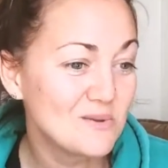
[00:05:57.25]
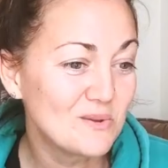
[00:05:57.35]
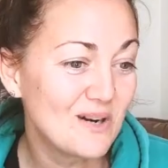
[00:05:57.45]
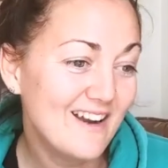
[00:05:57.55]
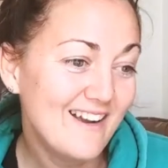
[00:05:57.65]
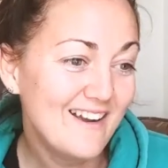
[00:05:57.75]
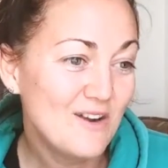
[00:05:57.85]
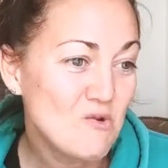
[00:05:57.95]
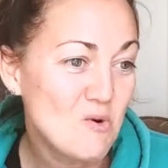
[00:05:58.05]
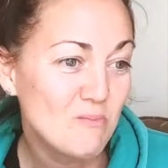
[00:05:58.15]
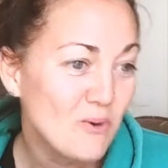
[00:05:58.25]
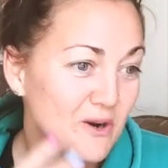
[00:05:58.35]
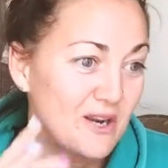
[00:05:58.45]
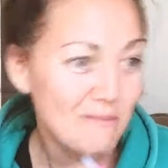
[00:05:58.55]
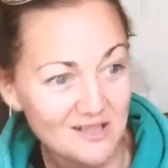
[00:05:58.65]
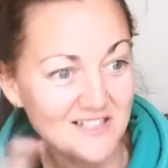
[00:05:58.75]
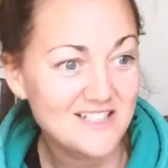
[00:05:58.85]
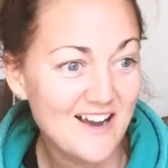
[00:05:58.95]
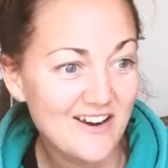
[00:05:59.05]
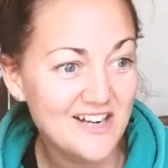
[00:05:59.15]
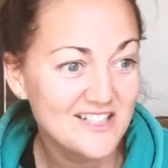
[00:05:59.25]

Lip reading: or putting a message out.